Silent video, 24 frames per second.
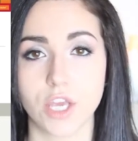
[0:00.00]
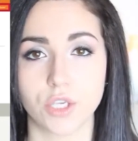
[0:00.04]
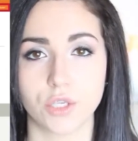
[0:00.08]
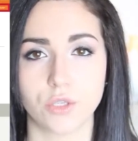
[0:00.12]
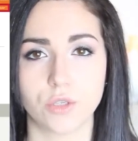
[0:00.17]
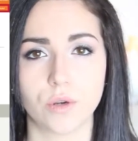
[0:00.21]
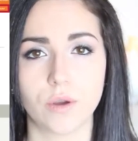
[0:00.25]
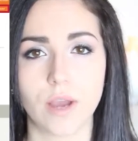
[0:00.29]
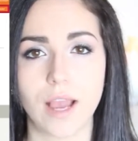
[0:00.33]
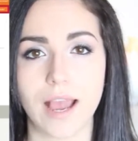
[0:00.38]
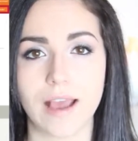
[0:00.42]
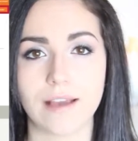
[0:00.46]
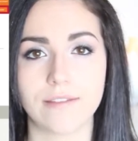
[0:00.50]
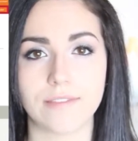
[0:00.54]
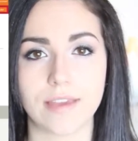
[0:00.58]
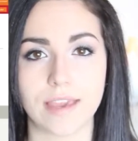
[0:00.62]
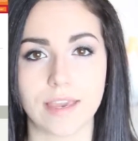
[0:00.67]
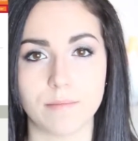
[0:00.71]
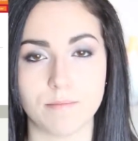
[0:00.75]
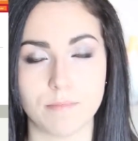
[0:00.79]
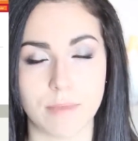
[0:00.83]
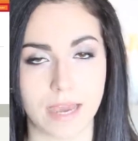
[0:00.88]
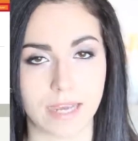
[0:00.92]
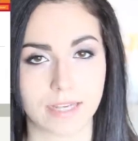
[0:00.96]
You don't have
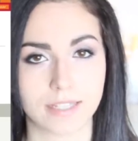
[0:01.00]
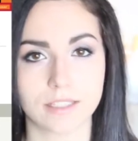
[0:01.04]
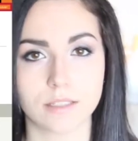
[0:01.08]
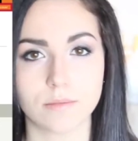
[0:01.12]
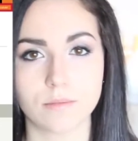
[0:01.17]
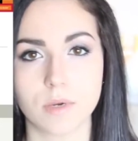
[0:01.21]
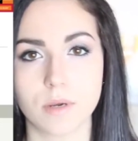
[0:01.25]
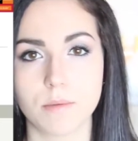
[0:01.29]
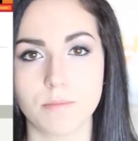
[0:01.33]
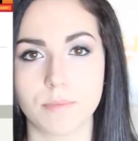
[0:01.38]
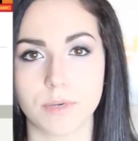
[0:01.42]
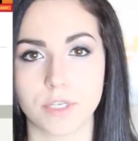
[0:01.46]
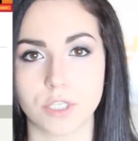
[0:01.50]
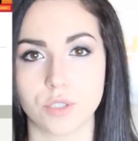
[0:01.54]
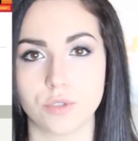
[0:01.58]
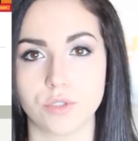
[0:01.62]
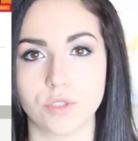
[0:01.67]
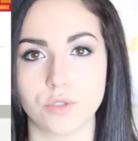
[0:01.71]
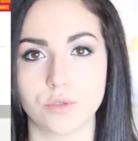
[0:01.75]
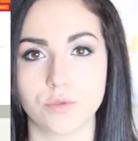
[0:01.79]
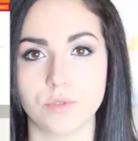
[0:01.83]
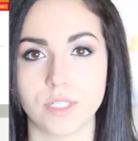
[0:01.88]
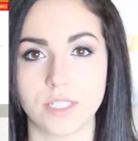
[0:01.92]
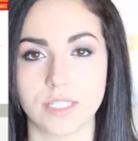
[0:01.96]
a maximum, but you
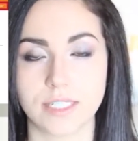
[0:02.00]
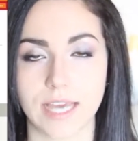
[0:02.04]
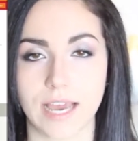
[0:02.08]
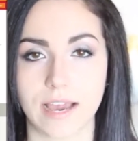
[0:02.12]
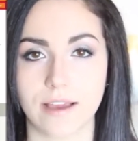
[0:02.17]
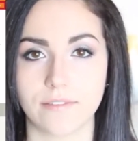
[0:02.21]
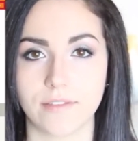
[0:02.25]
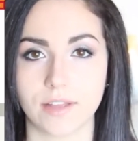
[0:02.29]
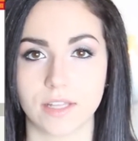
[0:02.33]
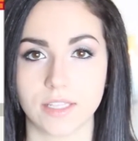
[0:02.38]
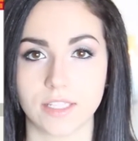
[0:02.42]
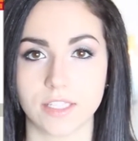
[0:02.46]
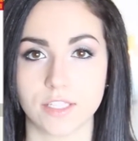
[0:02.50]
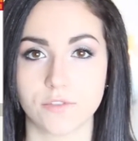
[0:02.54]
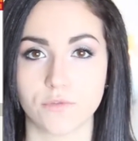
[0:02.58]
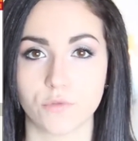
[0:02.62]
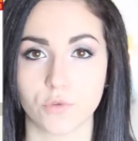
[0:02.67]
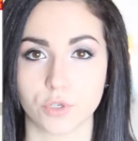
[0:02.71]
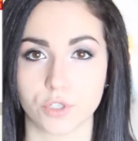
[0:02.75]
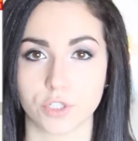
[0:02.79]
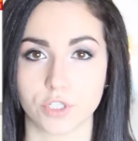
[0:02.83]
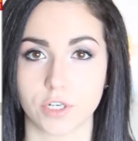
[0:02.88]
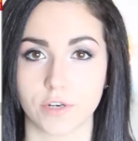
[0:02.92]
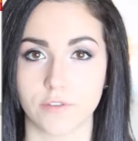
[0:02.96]
do need to have at least
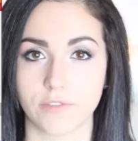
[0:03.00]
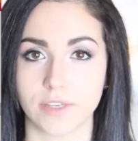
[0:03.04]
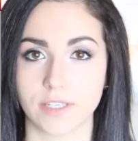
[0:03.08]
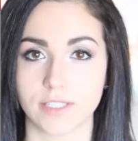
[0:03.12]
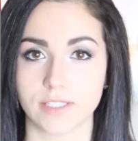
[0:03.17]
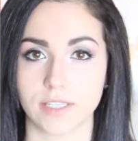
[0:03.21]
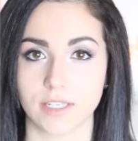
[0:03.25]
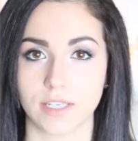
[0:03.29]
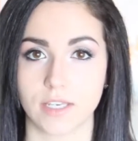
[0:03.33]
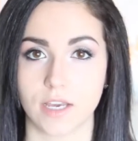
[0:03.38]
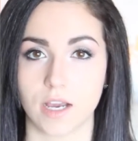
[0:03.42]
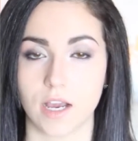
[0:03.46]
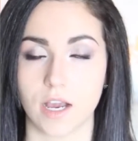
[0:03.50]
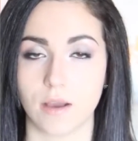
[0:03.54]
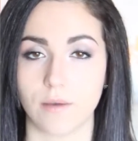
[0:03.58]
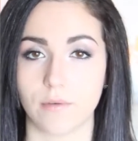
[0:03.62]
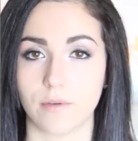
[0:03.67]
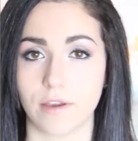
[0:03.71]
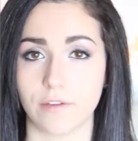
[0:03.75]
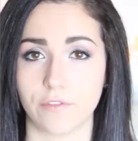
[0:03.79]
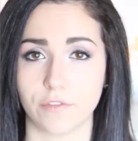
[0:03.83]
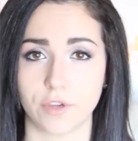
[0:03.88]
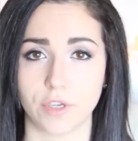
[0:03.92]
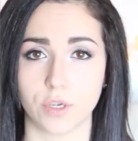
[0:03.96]
4 servings
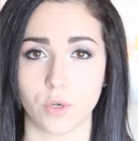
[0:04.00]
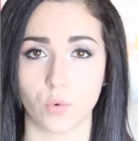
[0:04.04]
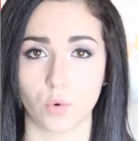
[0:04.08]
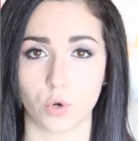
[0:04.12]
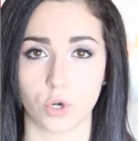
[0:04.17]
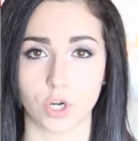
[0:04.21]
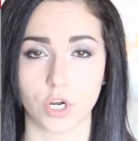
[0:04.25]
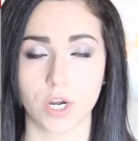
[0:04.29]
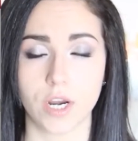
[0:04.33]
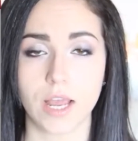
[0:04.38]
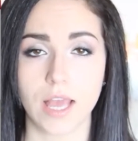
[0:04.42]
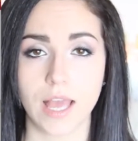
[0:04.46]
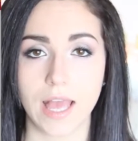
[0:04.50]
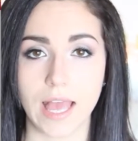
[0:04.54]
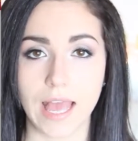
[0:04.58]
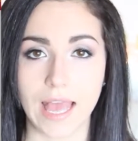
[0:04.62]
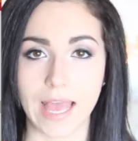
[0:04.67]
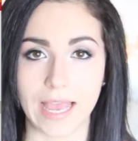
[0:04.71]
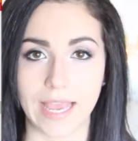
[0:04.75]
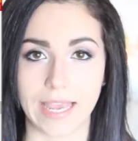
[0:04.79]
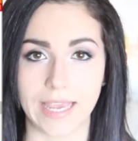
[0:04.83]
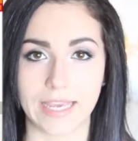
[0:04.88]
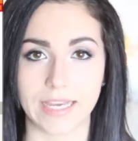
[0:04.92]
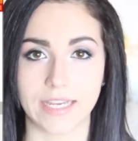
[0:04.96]
every order,
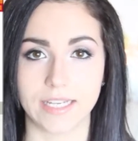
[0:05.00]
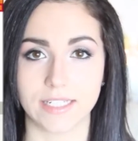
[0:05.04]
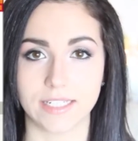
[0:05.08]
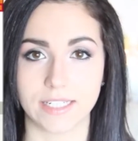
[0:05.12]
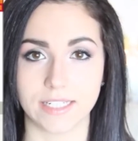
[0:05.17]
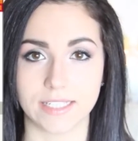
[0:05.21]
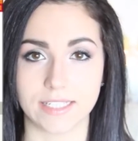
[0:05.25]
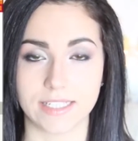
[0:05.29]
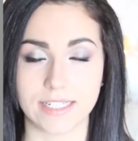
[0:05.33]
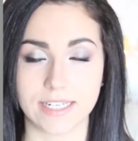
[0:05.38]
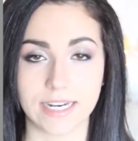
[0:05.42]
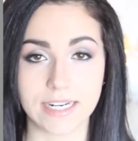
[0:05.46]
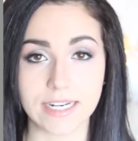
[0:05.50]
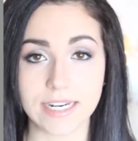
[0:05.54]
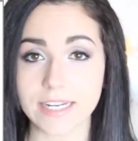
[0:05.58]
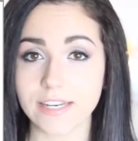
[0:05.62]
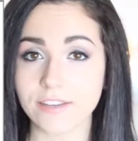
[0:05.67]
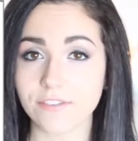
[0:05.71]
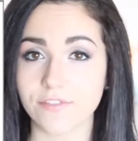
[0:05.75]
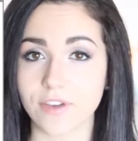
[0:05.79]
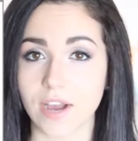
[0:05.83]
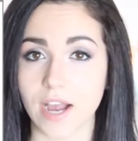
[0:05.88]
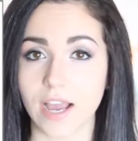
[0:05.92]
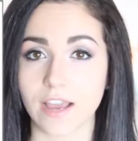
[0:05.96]
and it's
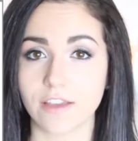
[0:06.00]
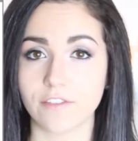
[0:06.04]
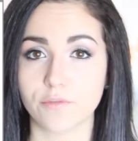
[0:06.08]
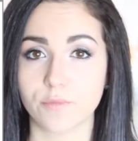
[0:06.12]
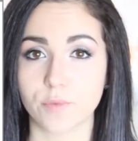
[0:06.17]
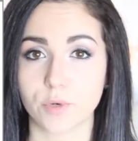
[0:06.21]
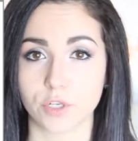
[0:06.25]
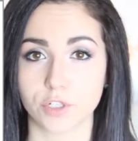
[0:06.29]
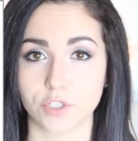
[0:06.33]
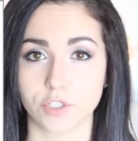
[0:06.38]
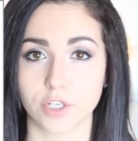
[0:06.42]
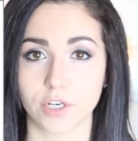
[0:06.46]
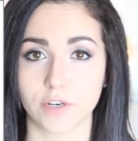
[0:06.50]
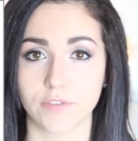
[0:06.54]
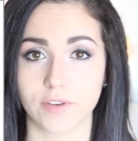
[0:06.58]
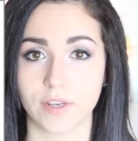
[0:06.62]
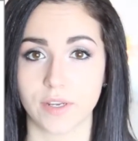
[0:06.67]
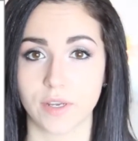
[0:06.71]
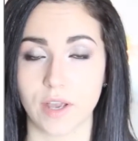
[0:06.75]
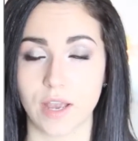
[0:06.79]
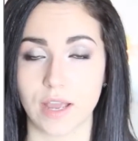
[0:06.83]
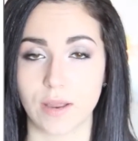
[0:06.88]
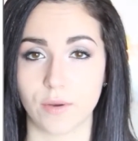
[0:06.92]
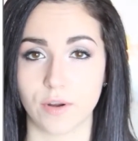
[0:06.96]
$9.95 per
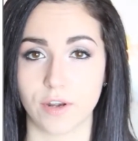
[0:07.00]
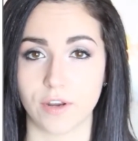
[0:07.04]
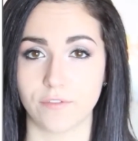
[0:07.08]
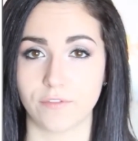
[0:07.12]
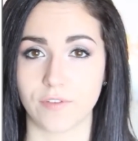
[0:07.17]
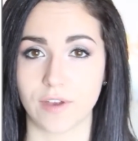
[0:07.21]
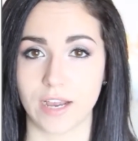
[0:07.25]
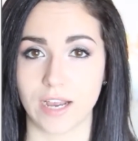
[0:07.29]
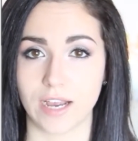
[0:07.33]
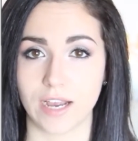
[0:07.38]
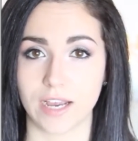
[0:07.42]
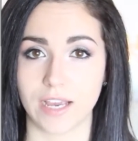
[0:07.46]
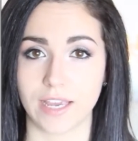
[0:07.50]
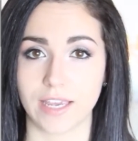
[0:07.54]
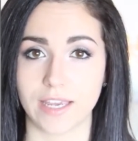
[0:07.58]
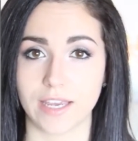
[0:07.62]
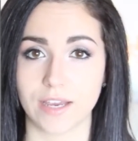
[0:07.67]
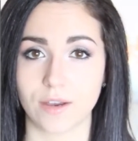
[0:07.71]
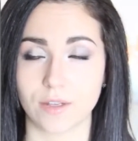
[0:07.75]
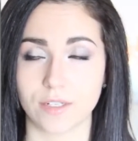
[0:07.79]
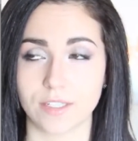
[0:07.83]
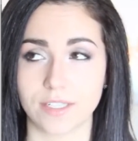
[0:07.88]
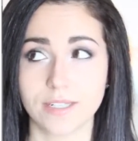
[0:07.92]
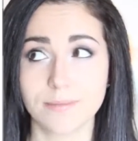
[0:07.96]
serving. And if
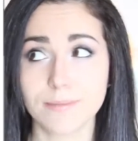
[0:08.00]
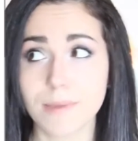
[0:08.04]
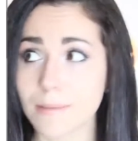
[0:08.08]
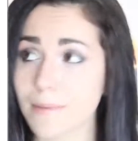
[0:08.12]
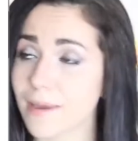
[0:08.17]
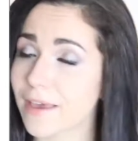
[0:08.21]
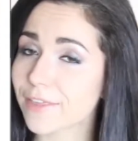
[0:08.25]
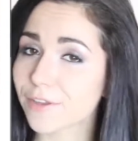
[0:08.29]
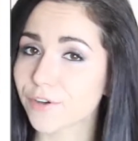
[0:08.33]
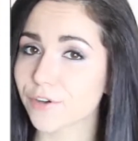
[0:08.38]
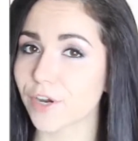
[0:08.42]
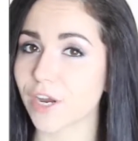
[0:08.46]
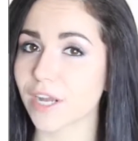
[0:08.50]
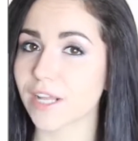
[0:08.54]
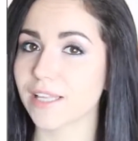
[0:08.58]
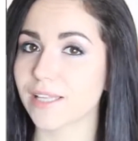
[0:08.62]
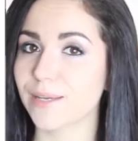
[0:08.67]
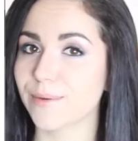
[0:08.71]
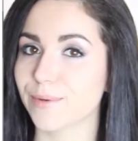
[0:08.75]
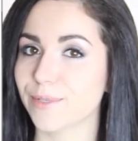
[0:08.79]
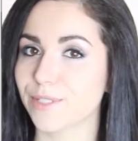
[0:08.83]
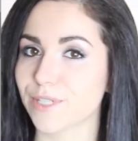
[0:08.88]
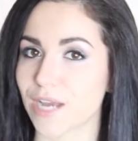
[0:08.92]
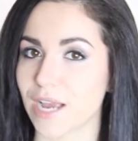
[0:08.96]
I did my math correctly,
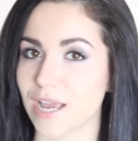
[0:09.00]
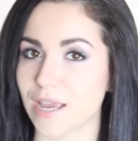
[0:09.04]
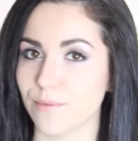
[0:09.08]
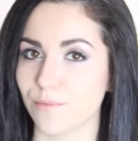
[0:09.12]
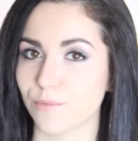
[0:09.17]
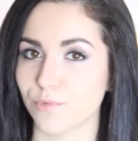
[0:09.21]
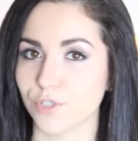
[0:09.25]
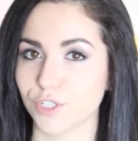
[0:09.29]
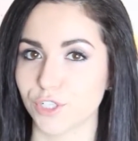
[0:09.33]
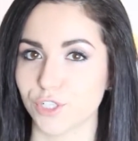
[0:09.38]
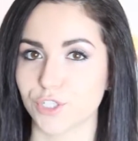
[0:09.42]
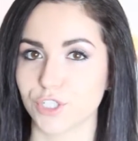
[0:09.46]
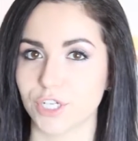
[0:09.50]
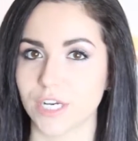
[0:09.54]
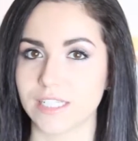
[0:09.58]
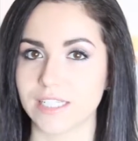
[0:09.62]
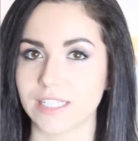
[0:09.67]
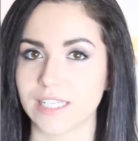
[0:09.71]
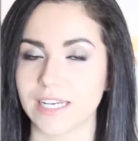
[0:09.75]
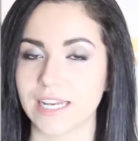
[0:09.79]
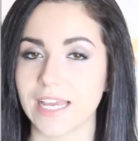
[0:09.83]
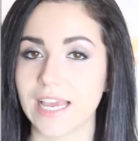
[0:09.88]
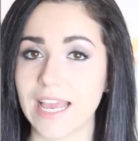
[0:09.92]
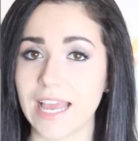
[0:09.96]
which I am pretty sure I
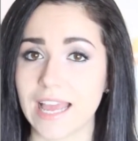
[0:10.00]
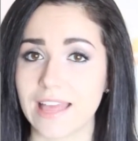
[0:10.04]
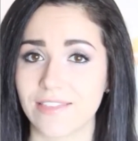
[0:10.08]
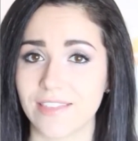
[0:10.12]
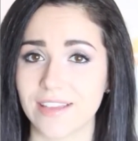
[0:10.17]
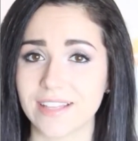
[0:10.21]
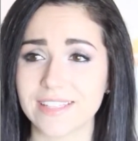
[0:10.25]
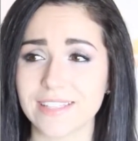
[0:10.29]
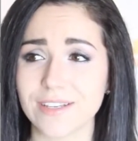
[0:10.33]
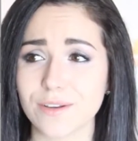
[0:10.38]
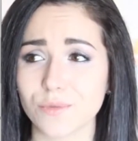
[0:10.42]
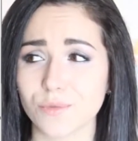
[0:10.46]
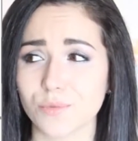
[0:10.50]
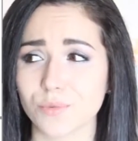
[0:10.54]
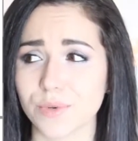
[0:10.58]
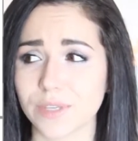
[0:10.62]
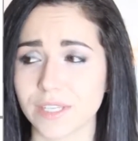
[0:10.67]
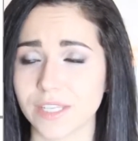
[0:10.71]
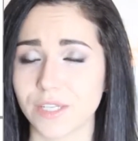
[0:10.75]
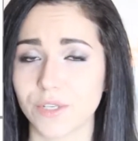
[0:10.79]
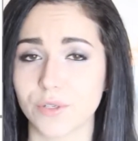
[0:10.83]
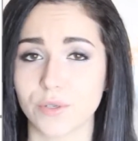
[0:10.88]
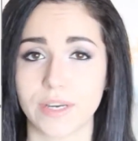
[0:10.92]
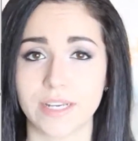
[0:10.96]
did, that's a
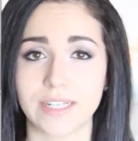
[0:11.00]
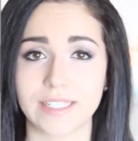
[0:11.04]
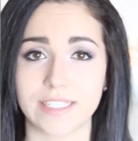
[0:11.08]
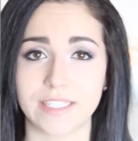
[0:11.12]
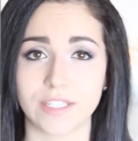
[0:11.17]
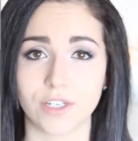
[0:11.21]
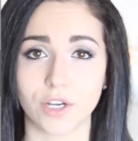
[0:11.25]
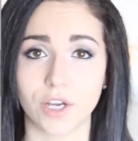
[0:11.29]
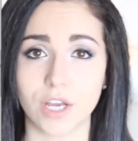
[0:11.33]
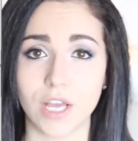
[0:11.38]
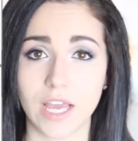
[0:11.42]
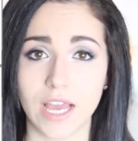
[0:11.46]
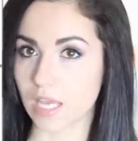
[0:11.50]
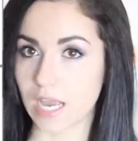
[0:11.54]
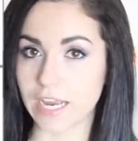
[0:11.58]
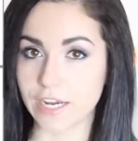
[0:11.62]
really great deal.